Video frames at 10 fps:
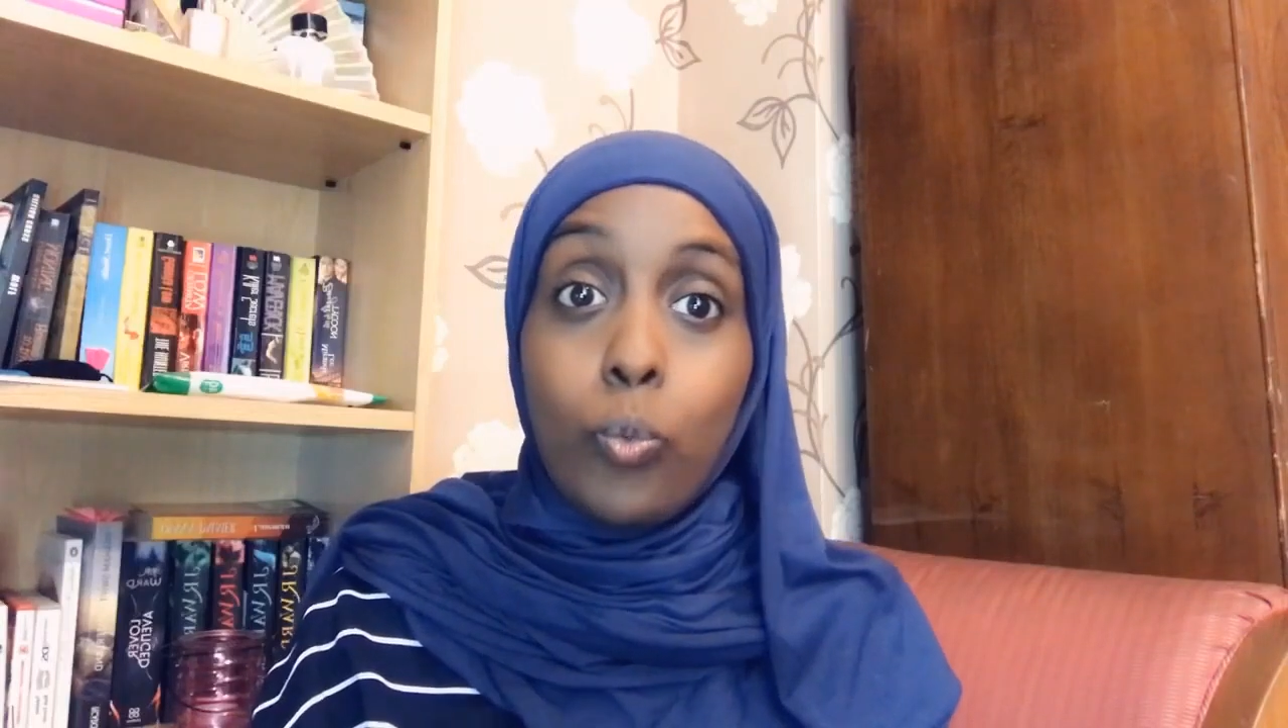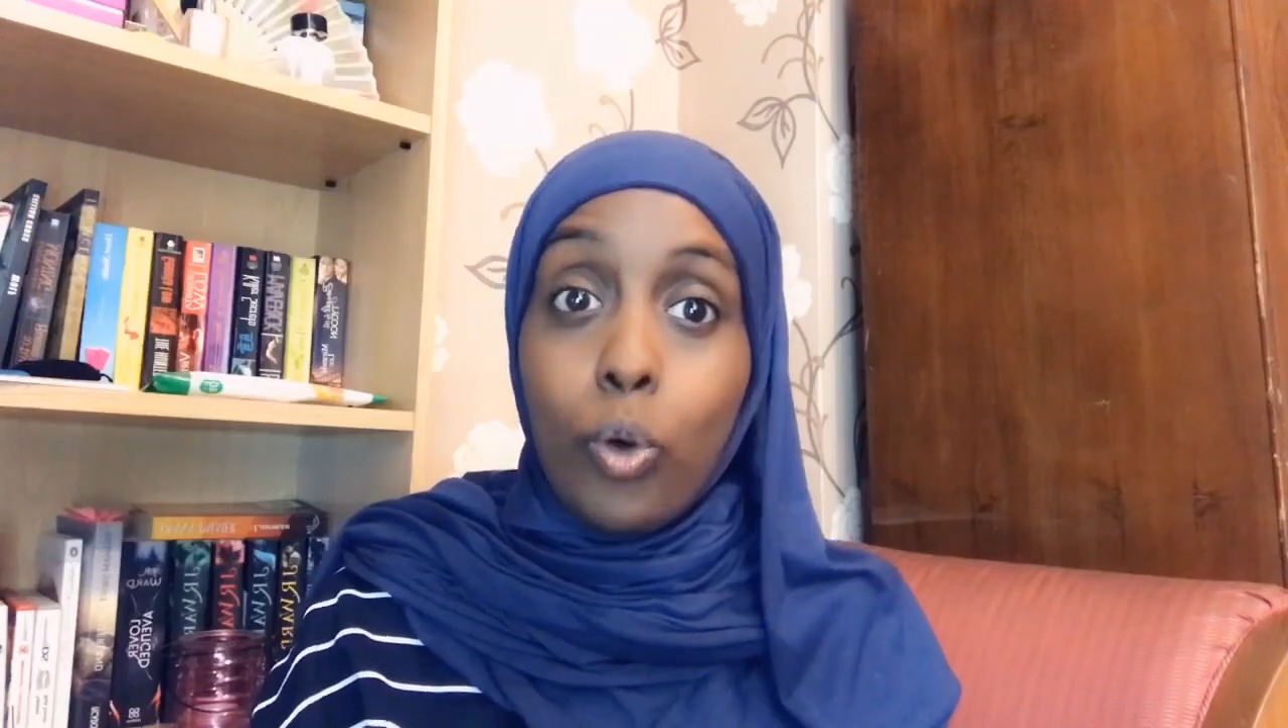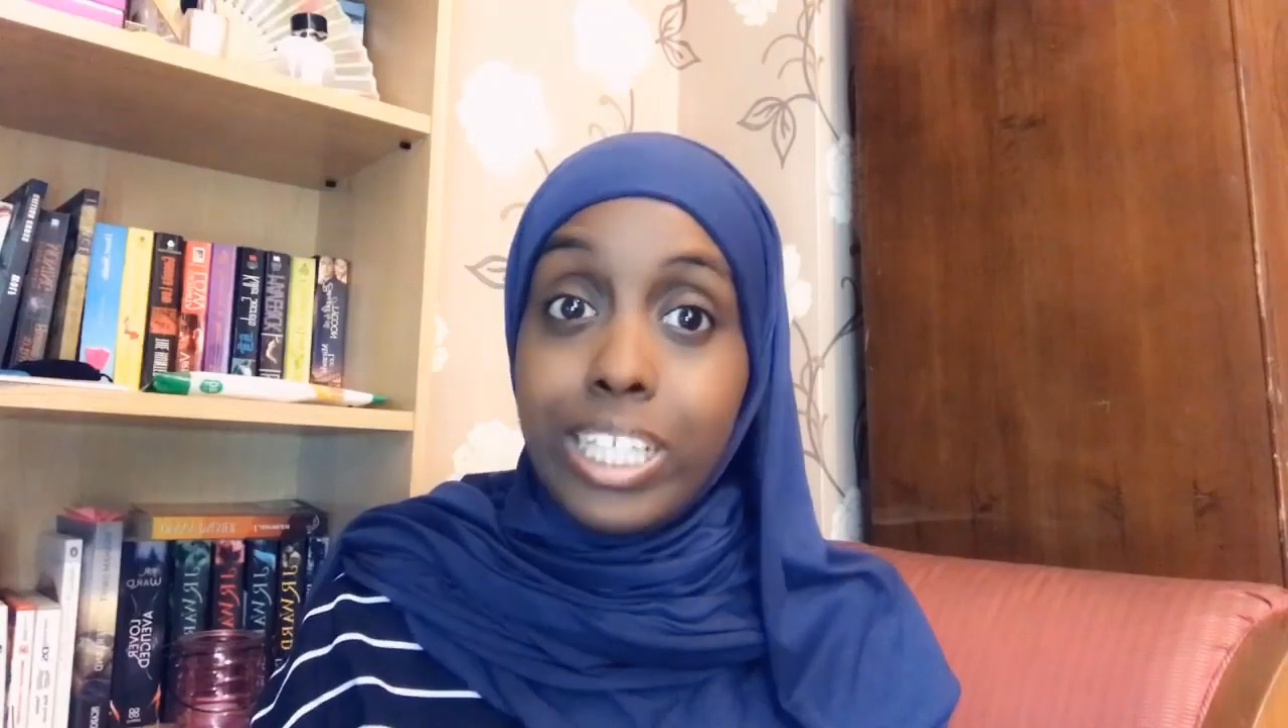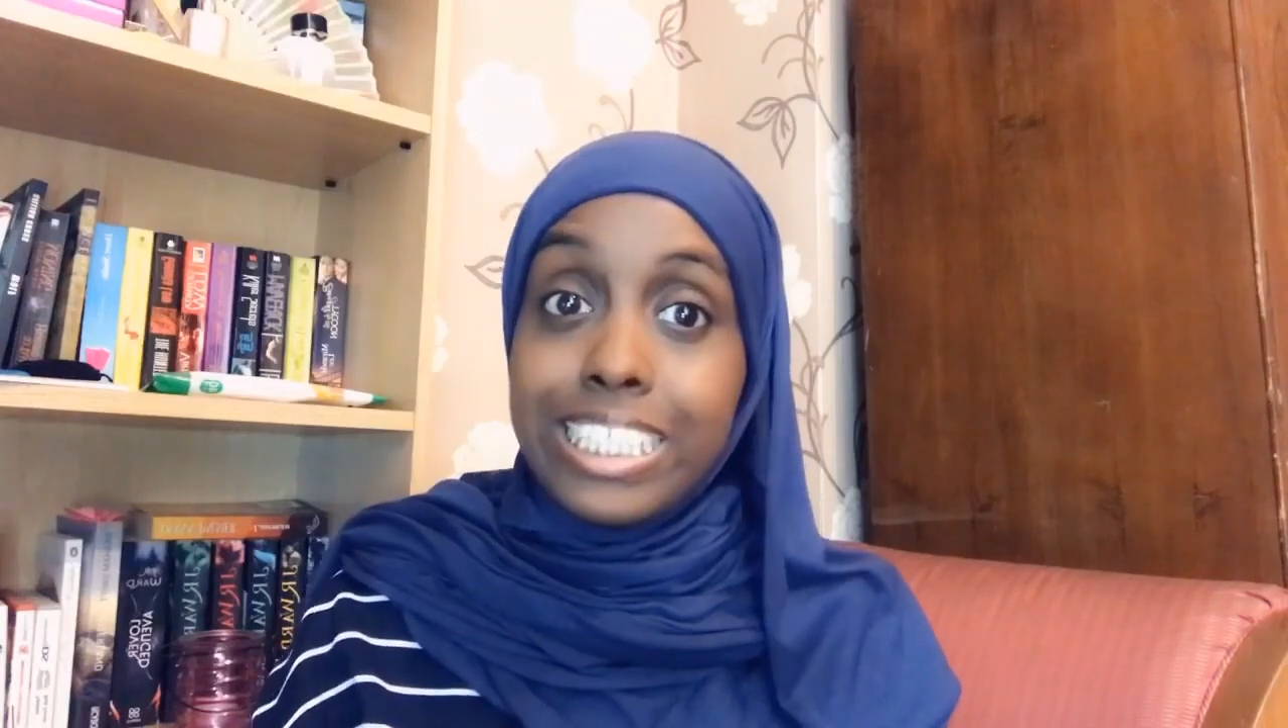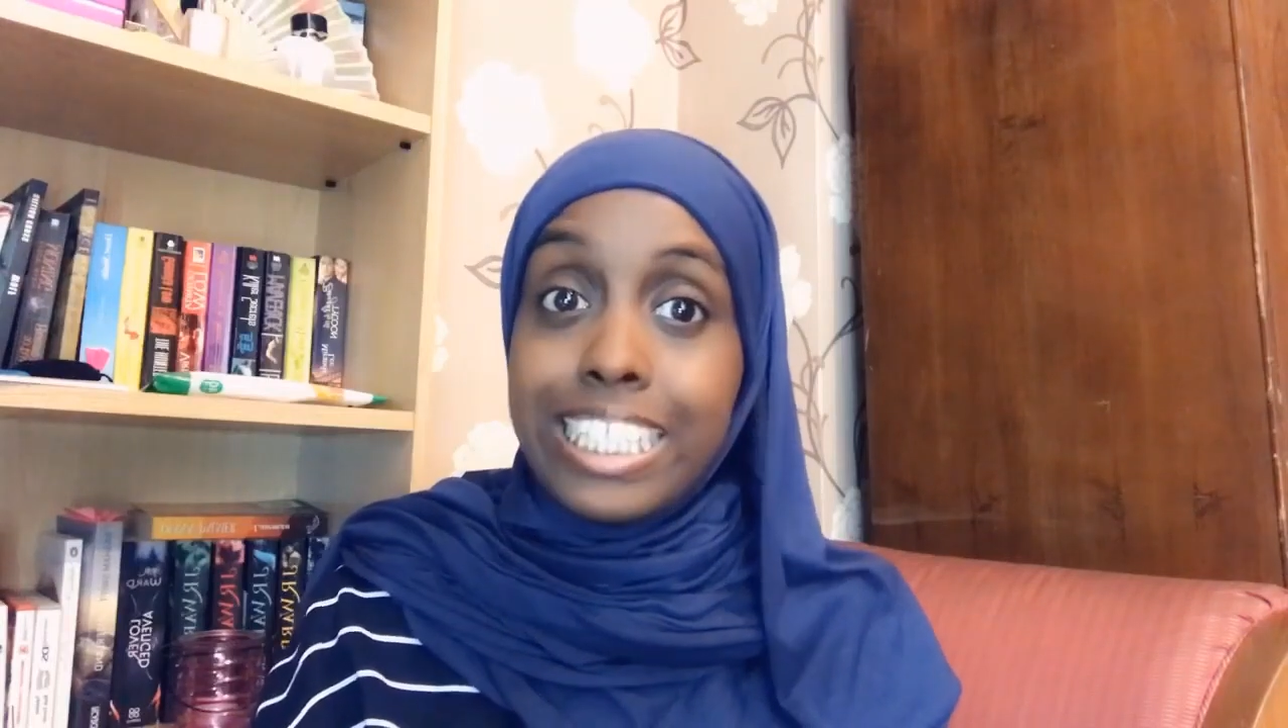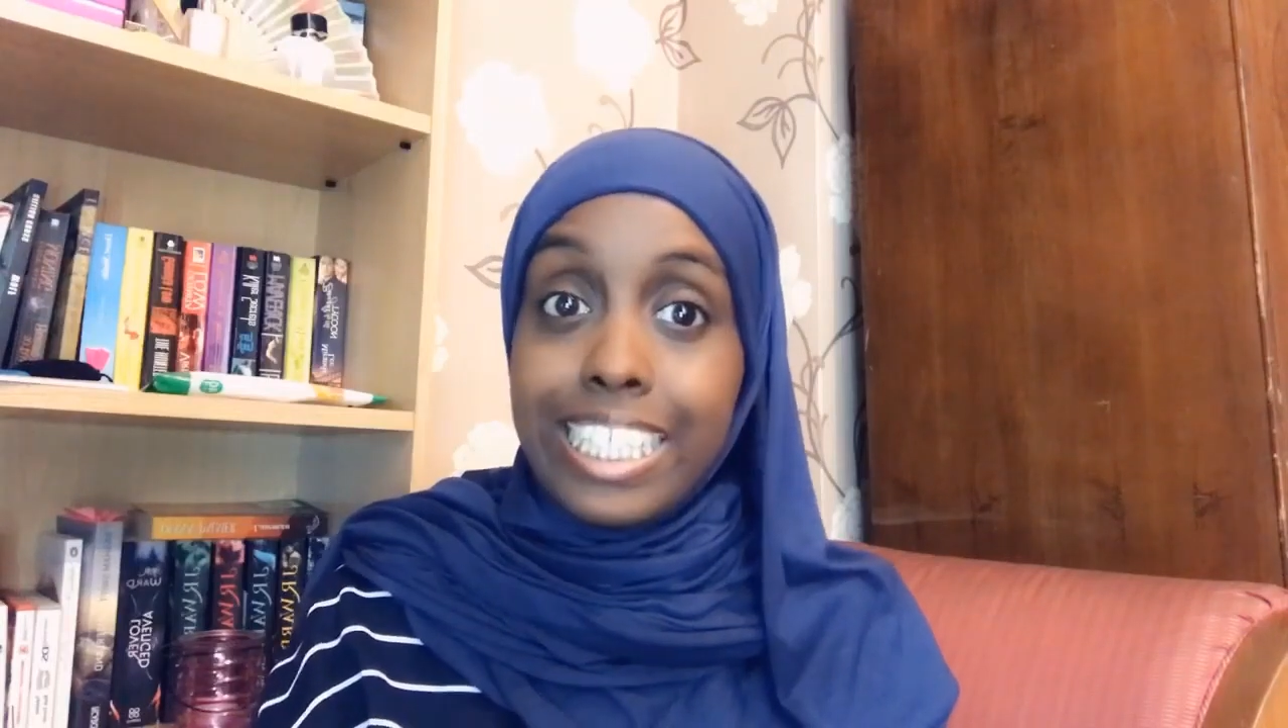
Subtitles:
what is